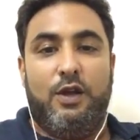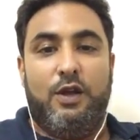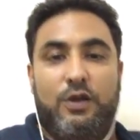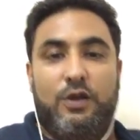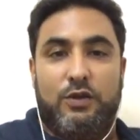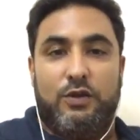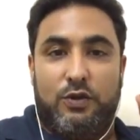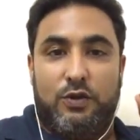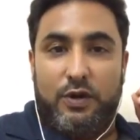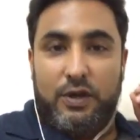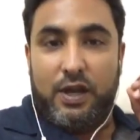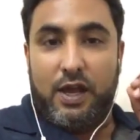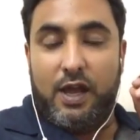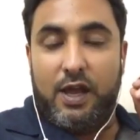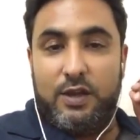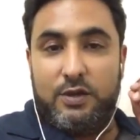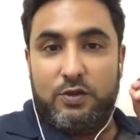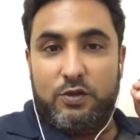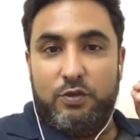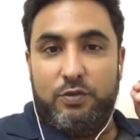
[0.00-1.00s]
So it
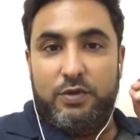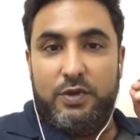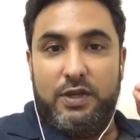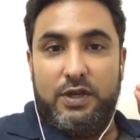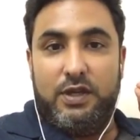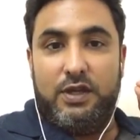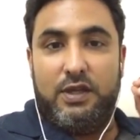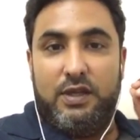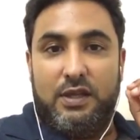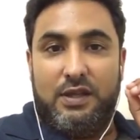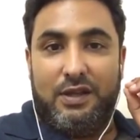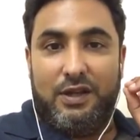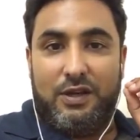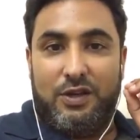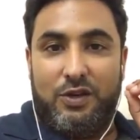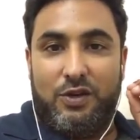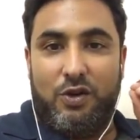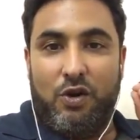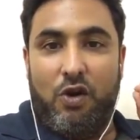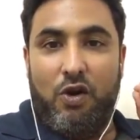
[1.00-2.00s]
has to be the
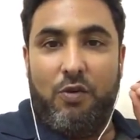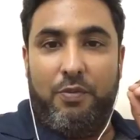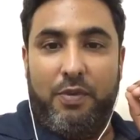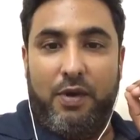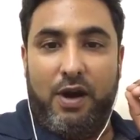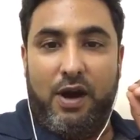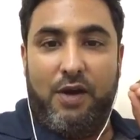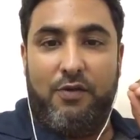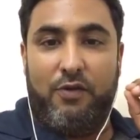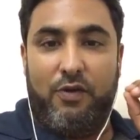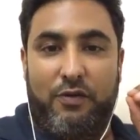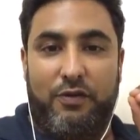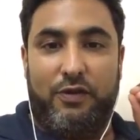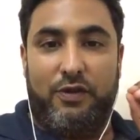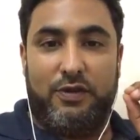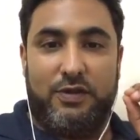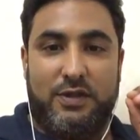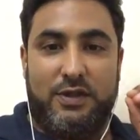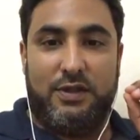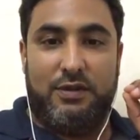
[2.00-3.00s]
top half of your
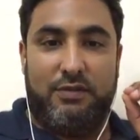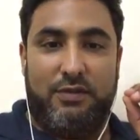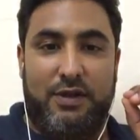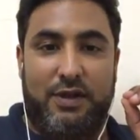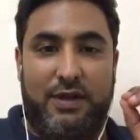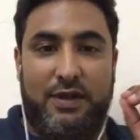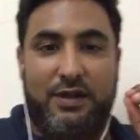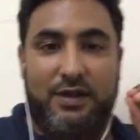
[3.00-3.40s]
CV.